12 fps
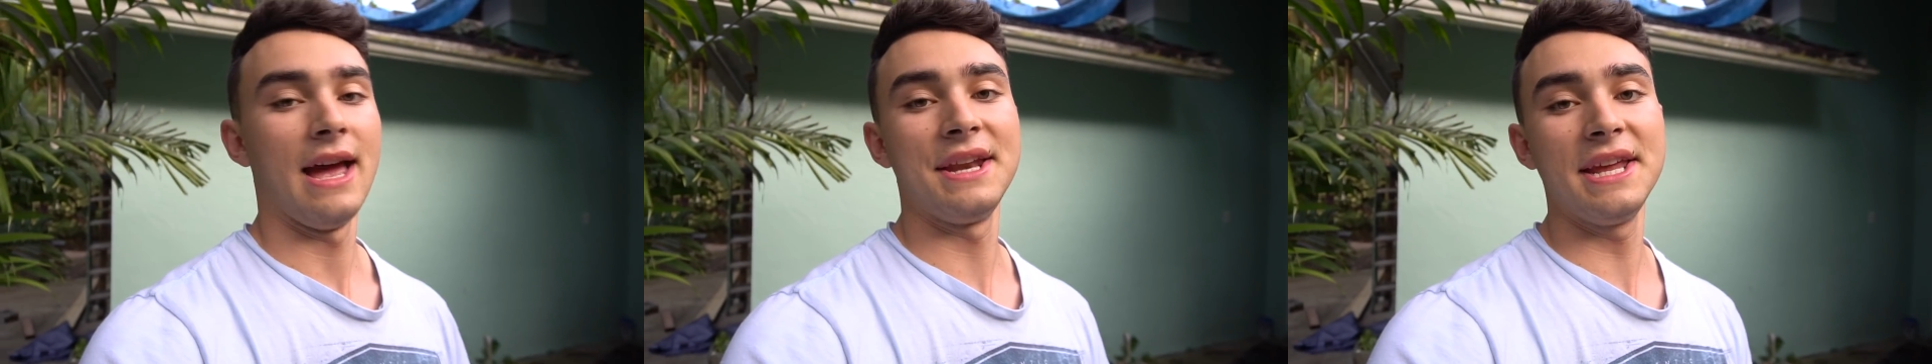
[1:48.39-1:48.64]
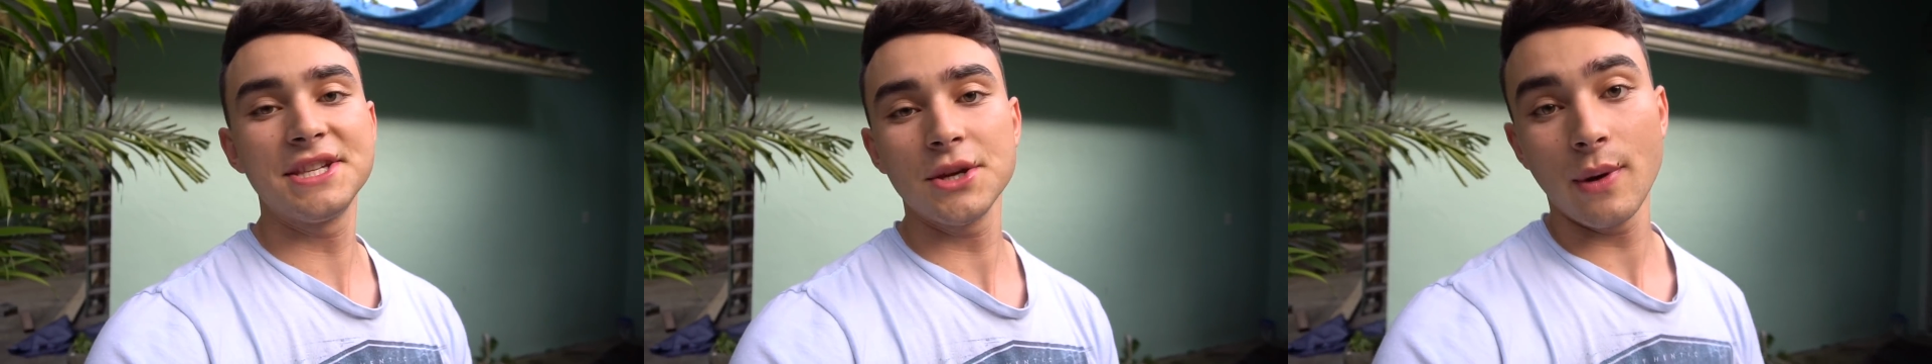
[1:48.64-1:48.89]
An
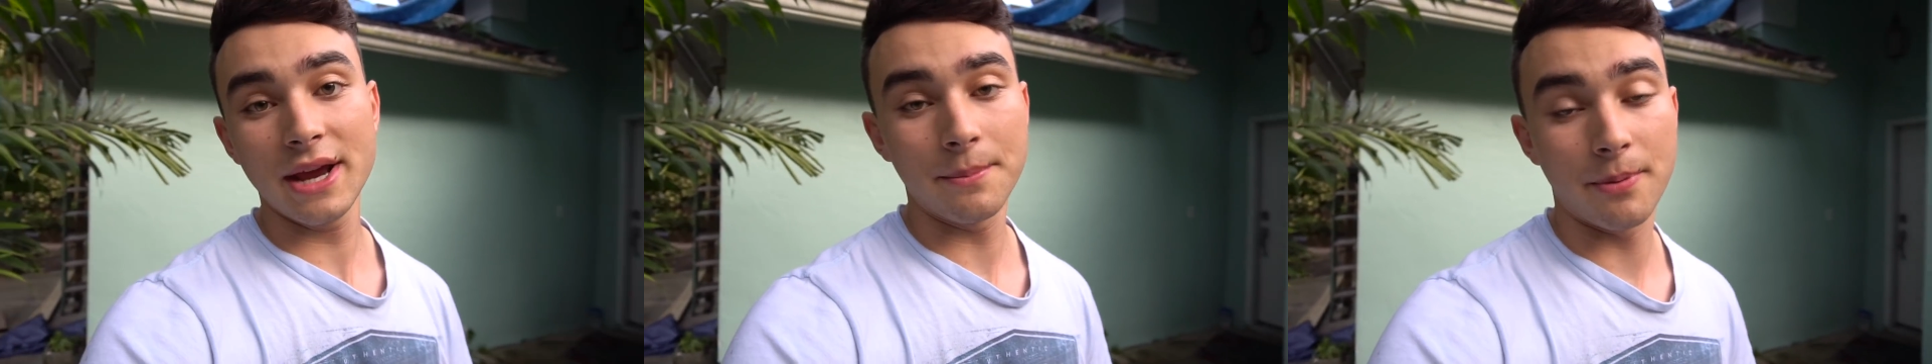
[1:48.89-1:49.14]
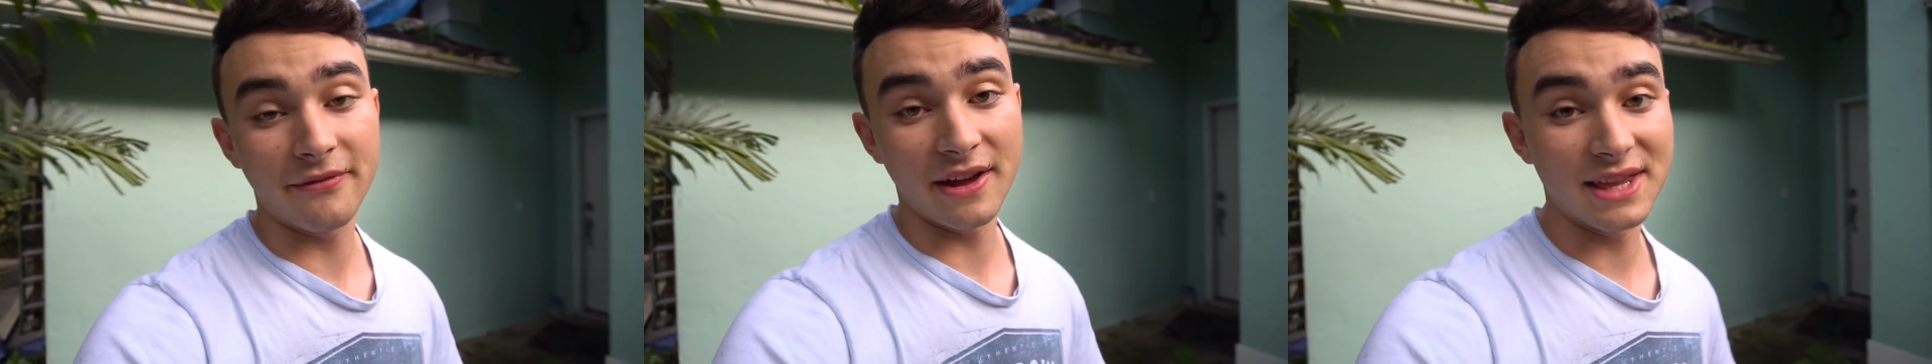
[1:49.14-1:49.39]
easy way to
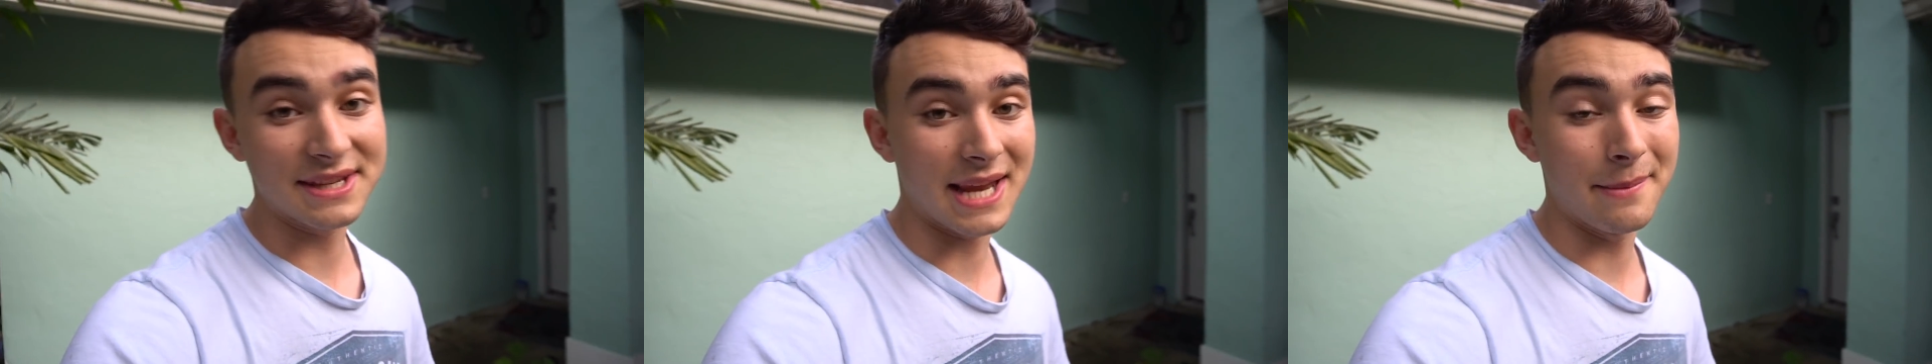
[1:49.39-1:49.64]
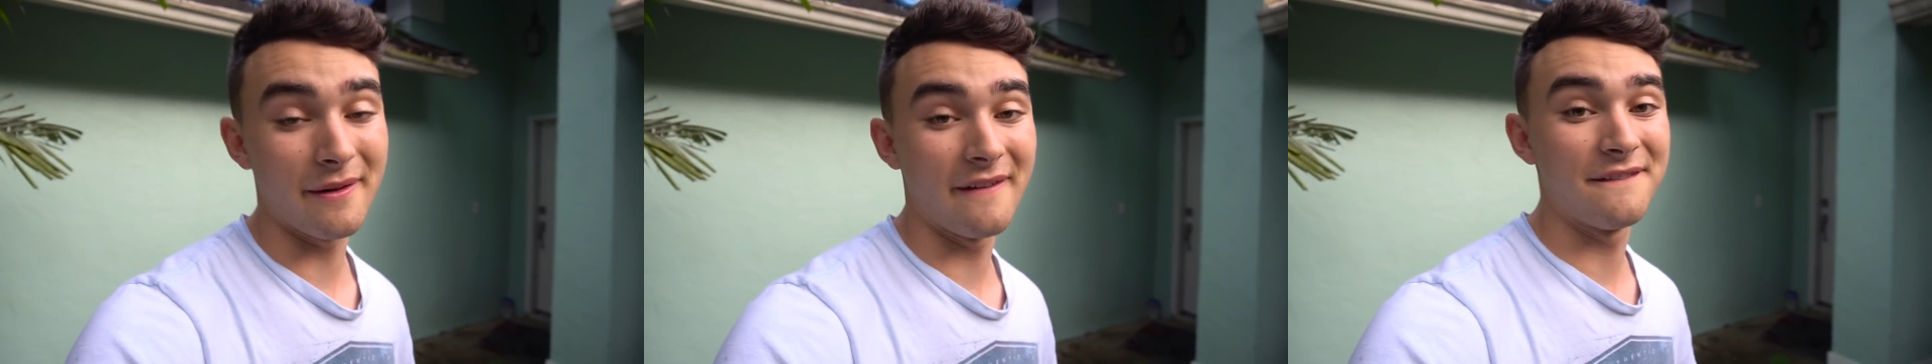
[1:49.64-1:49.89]
prevent this
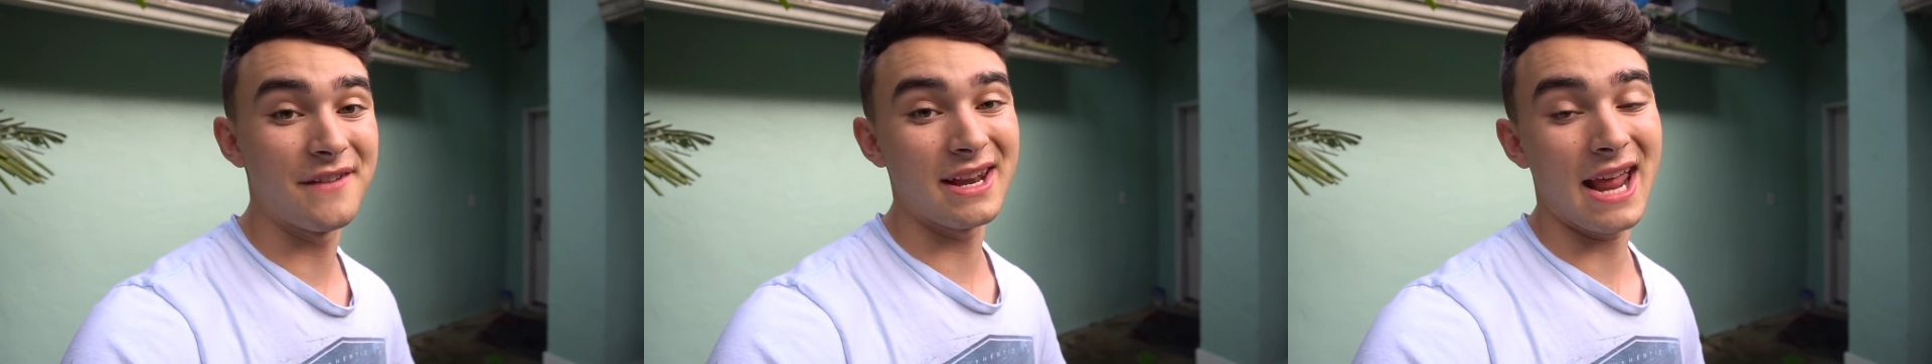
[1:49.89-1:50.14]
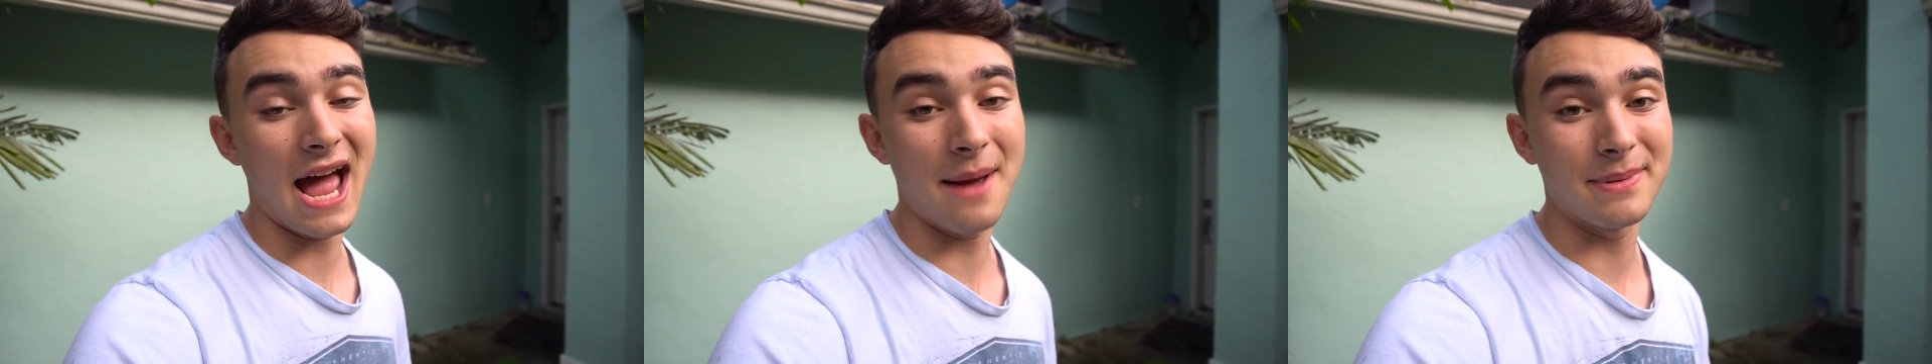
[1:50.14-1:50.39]
type of event
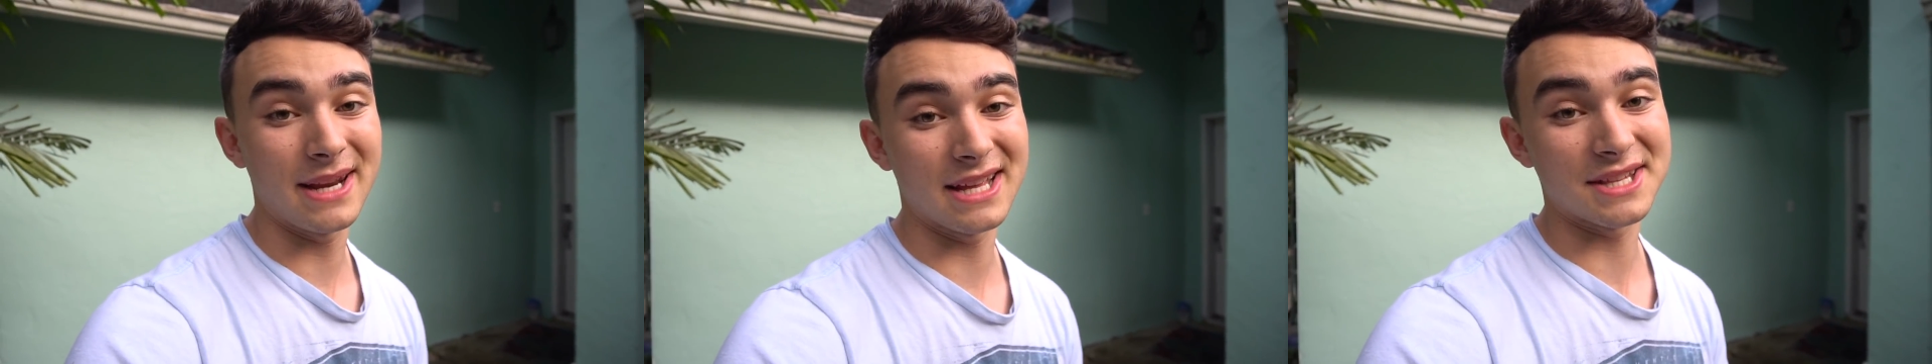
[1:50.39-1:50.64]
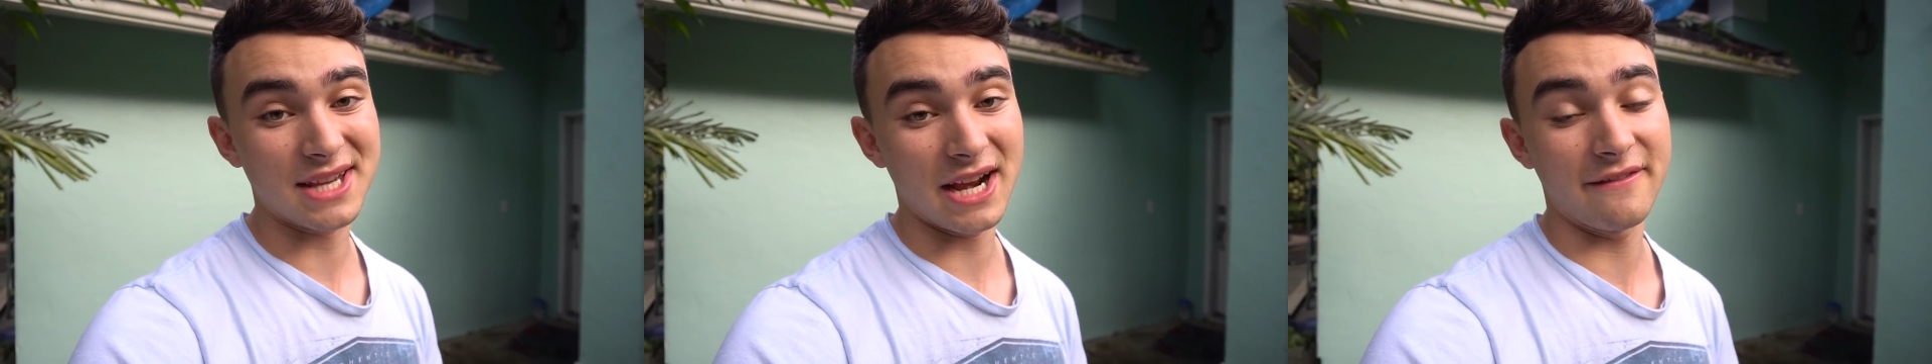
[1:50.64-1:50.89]
happening
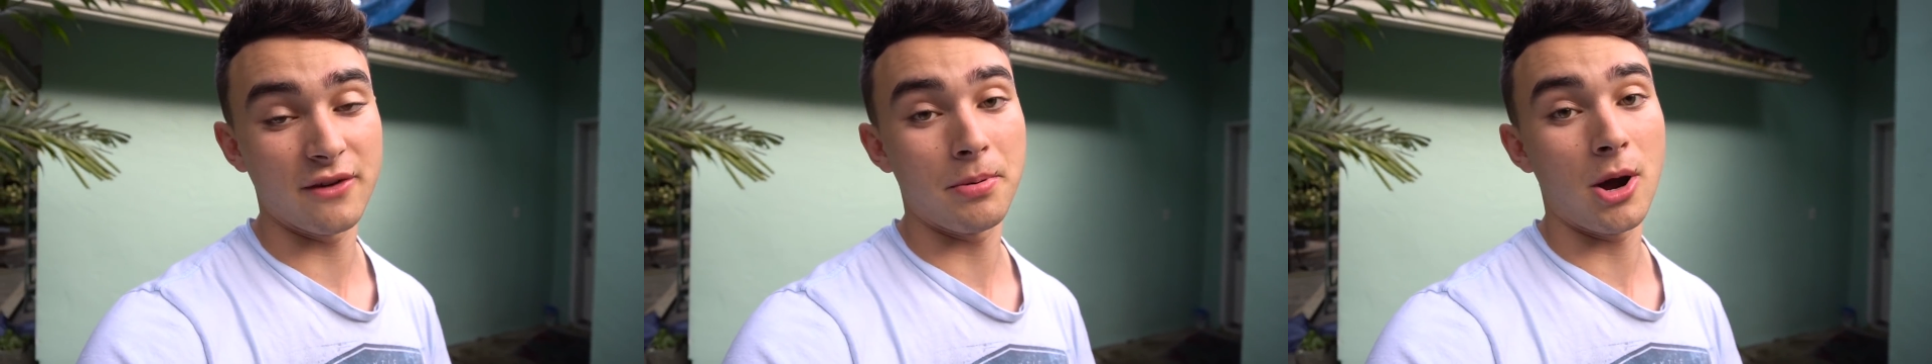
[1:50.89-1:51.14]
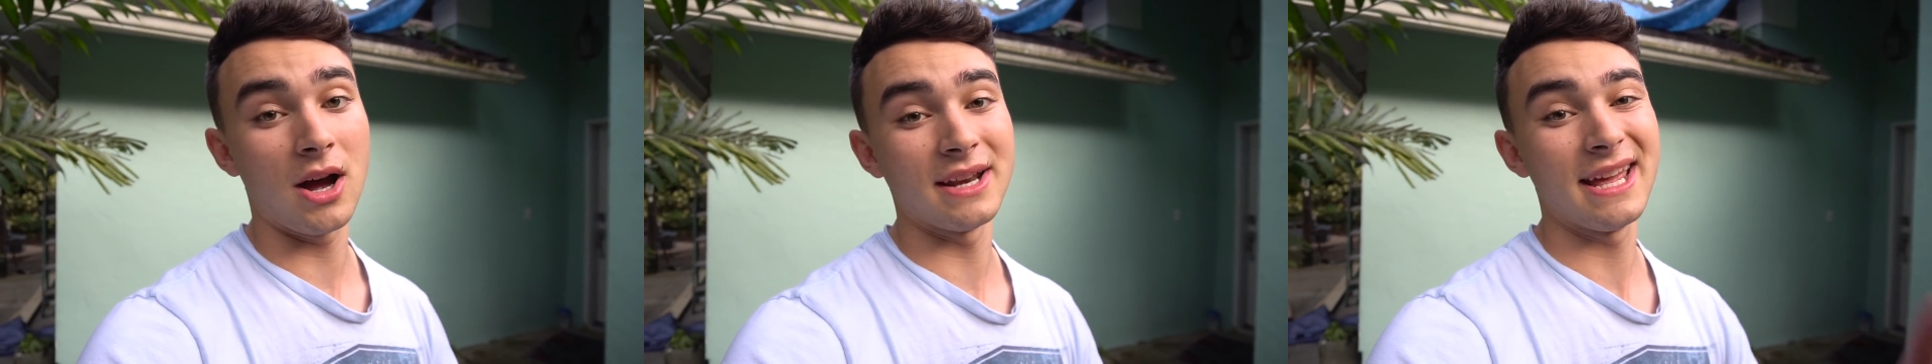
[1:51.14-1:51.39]
inside of your
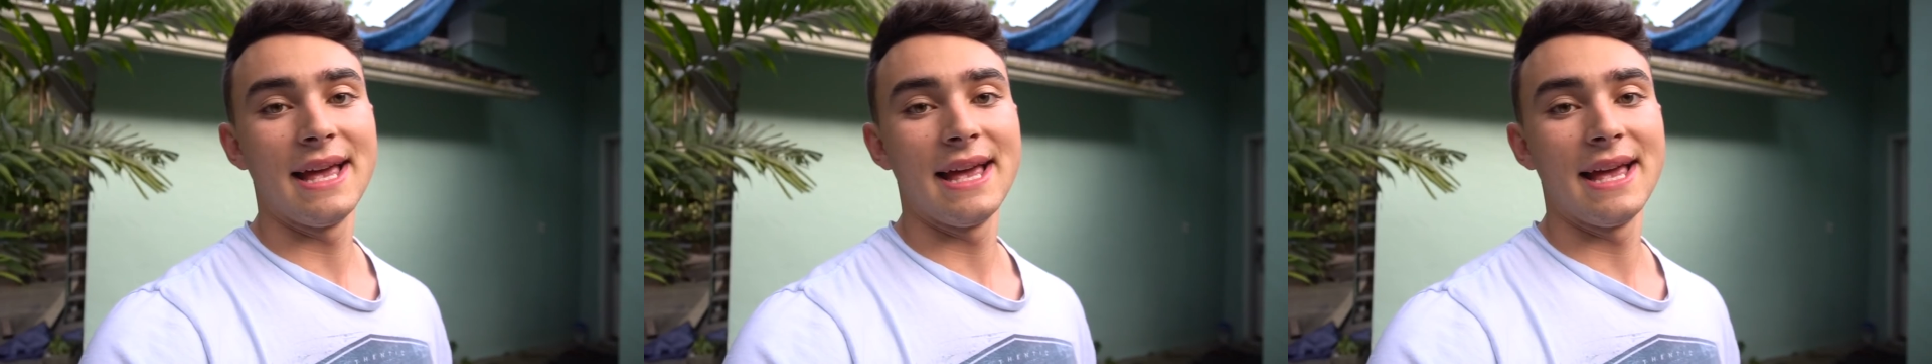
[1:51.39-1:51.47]
pond